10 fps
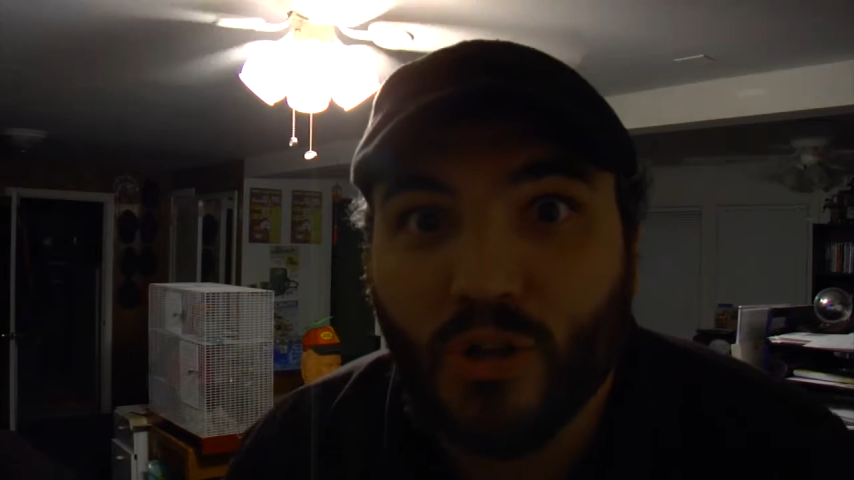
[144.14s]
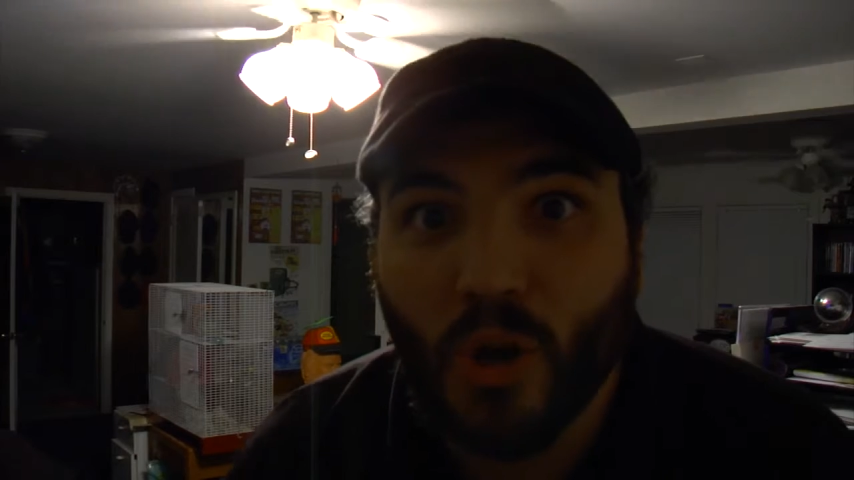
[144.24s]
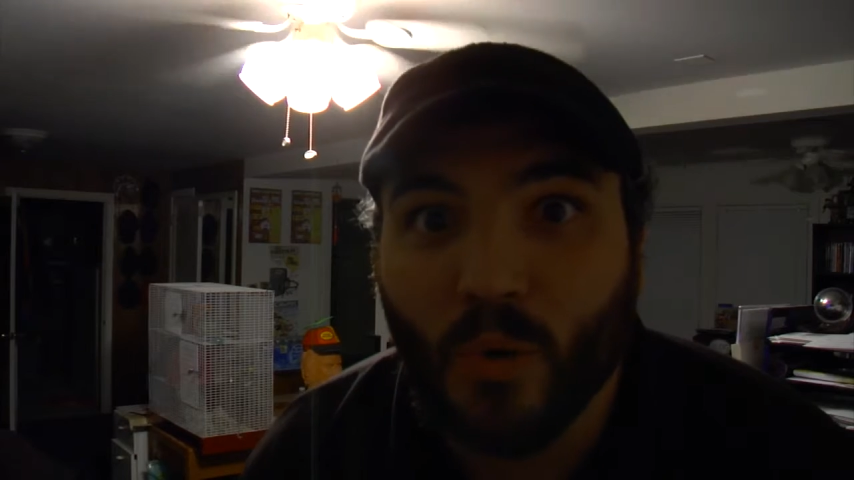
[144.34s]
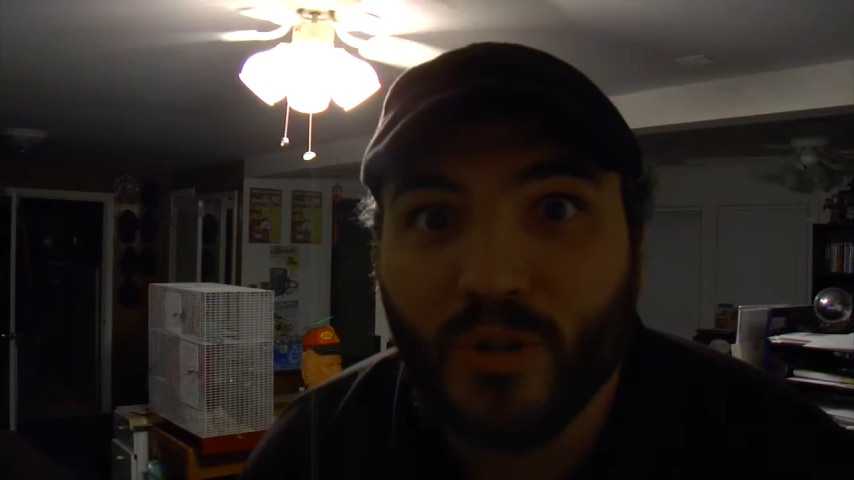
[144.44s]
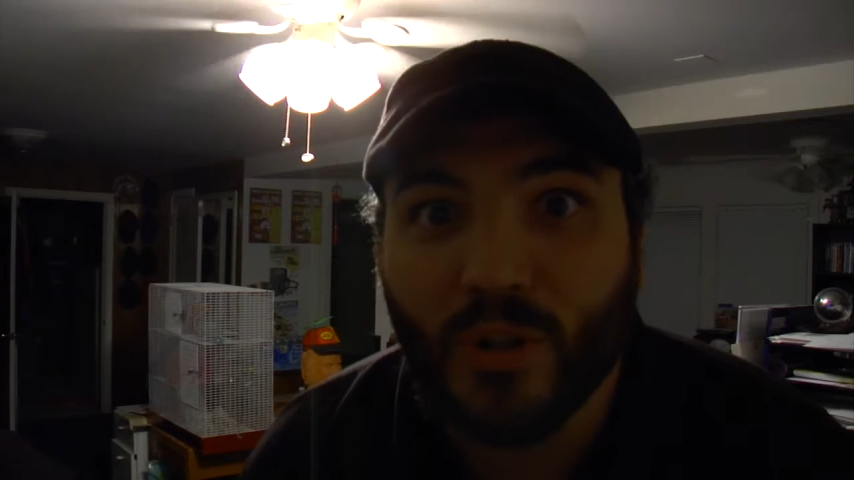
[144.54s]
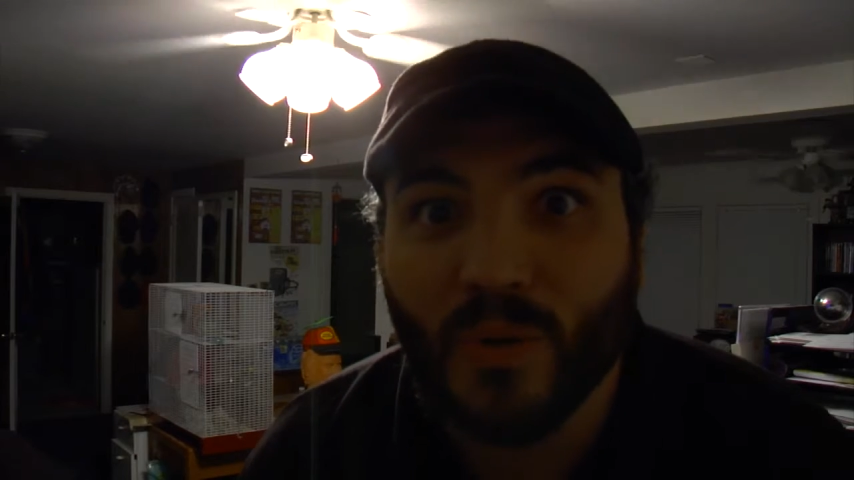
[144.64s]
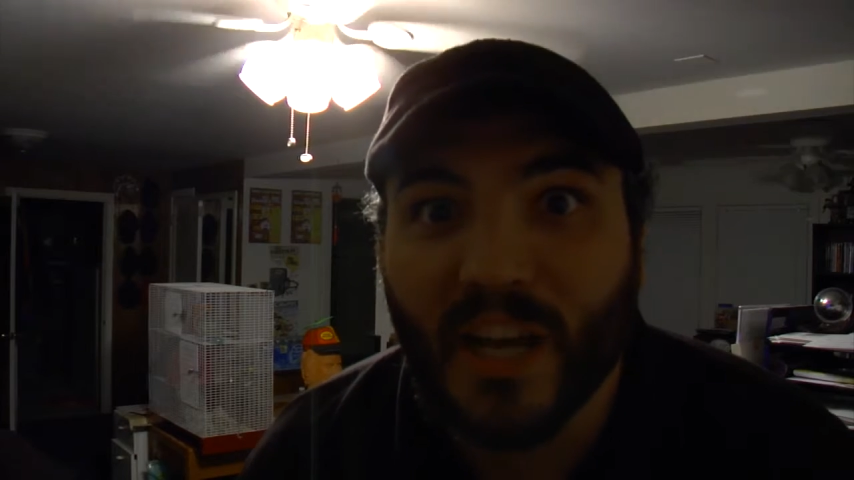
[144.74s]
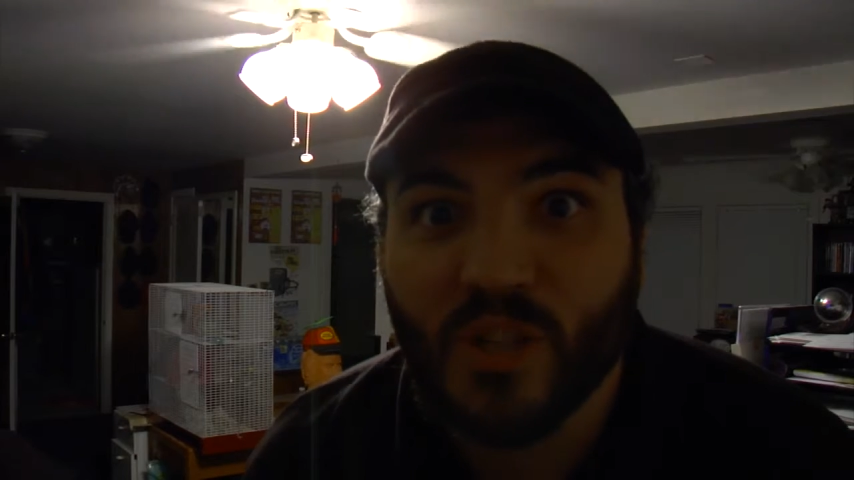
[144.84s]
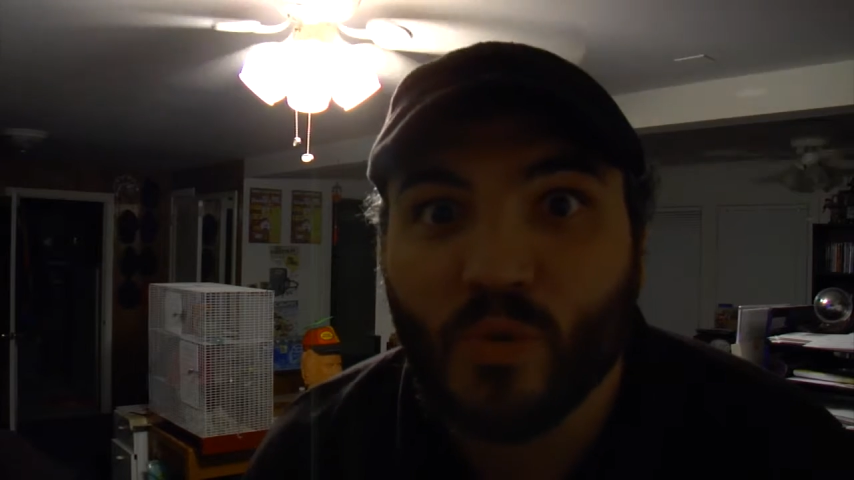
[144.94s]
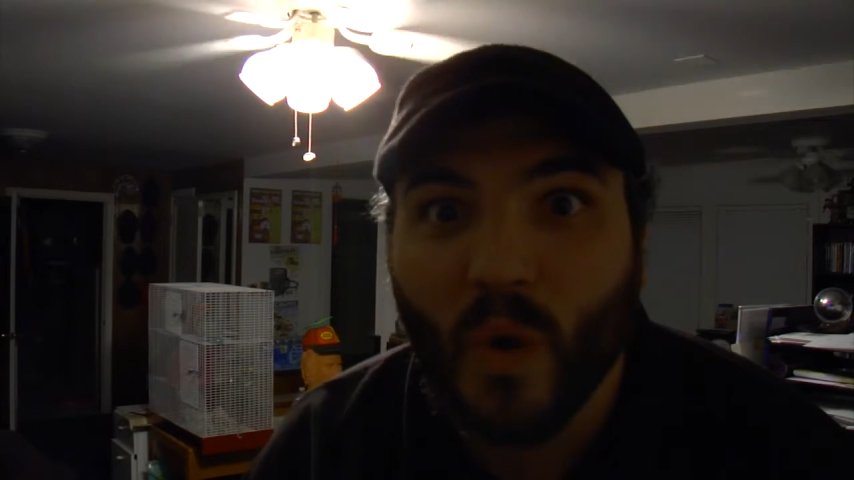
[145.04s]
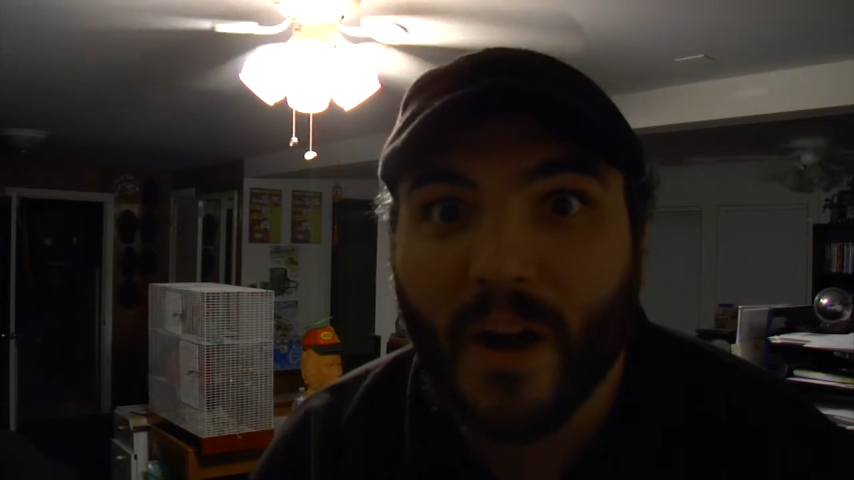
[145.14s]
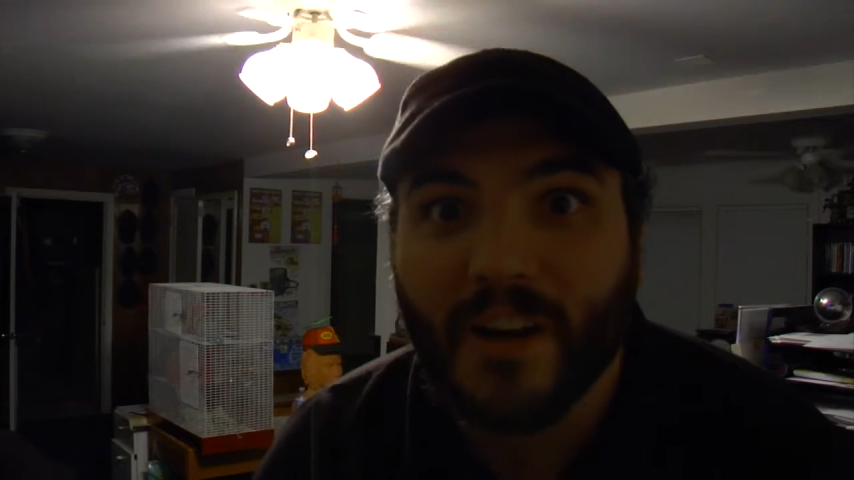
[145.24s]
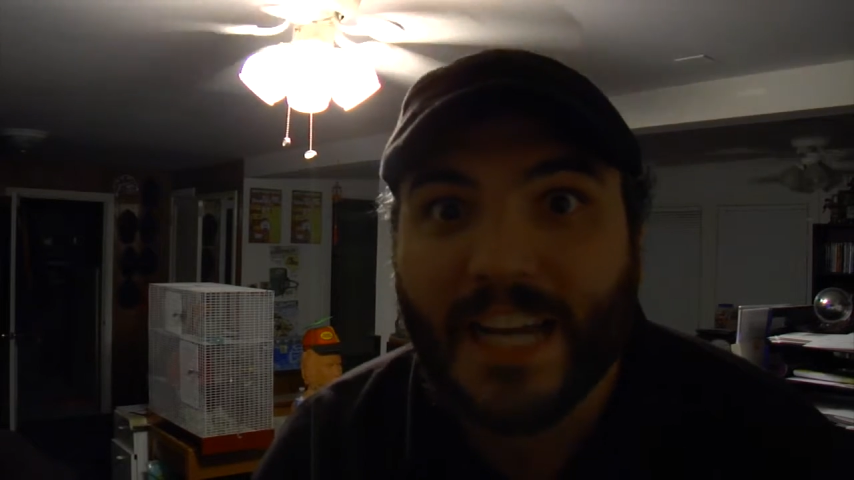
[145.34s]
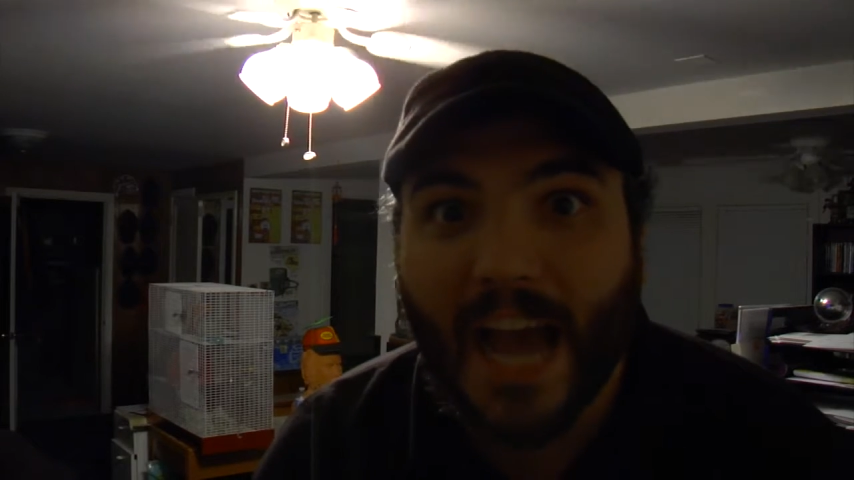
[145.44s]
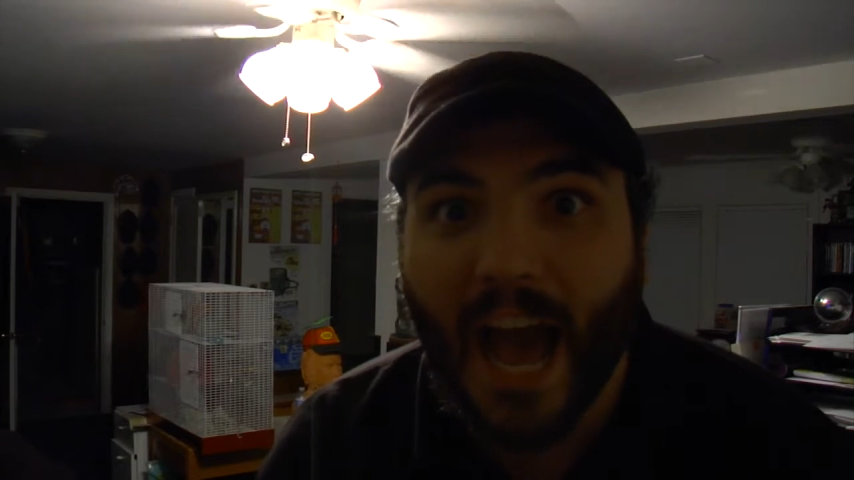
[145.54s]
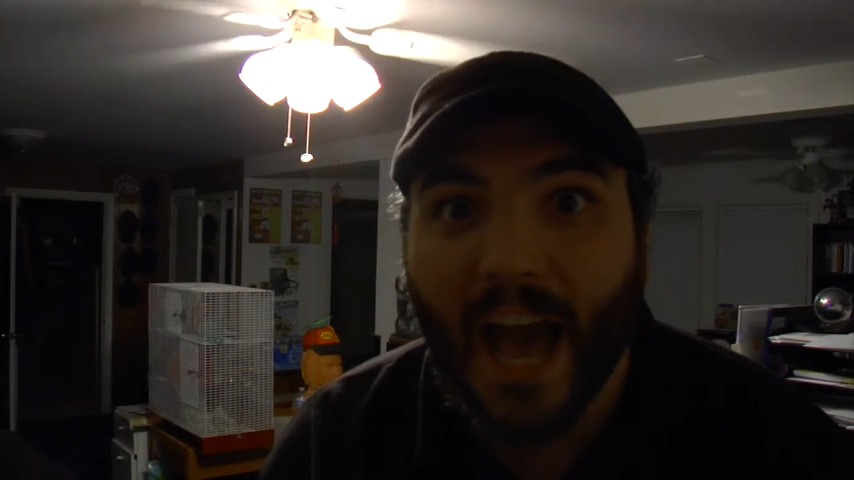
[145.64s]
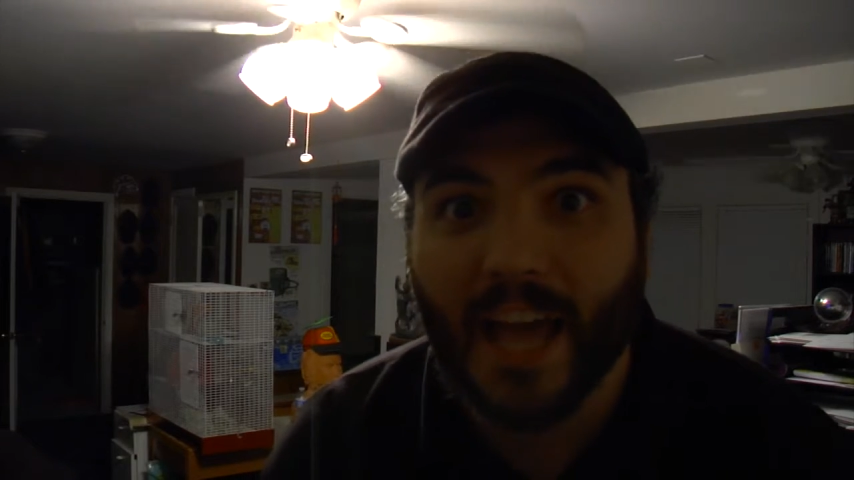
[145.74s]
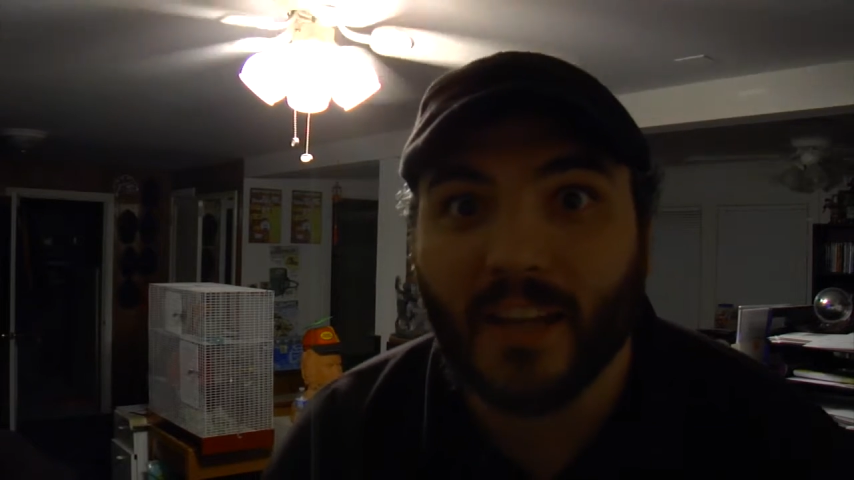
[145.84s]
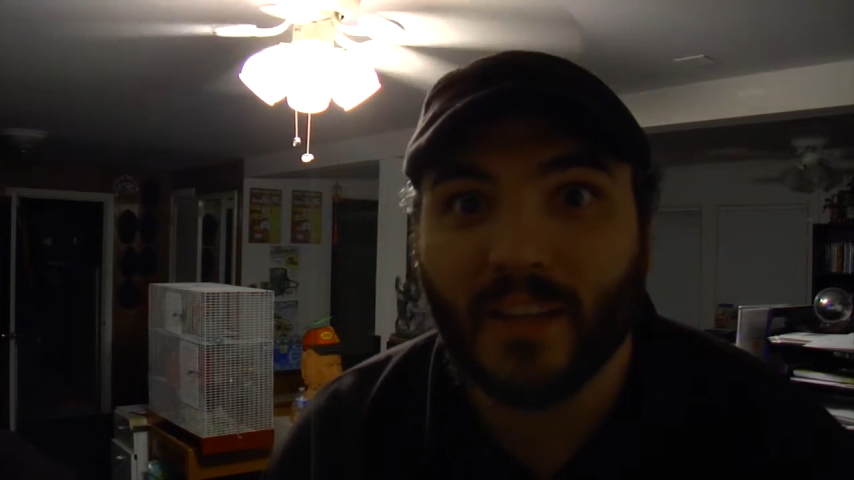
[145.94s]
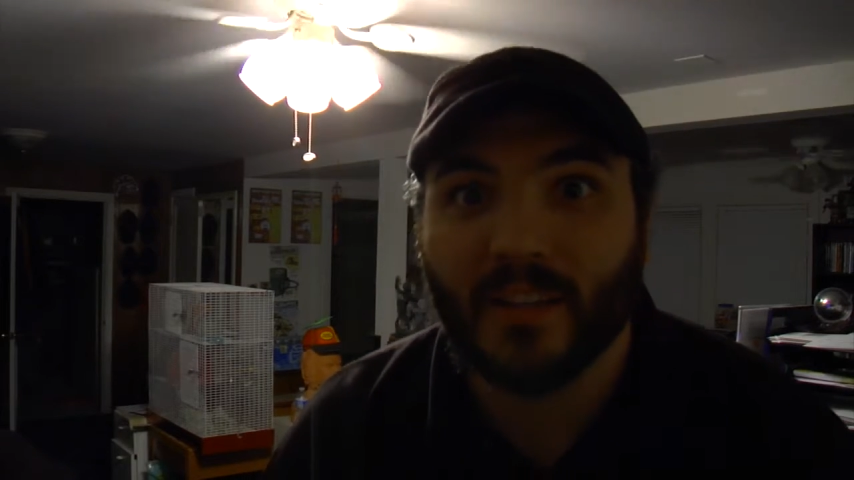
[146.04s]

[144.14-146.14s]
Don't do it. I swear to God.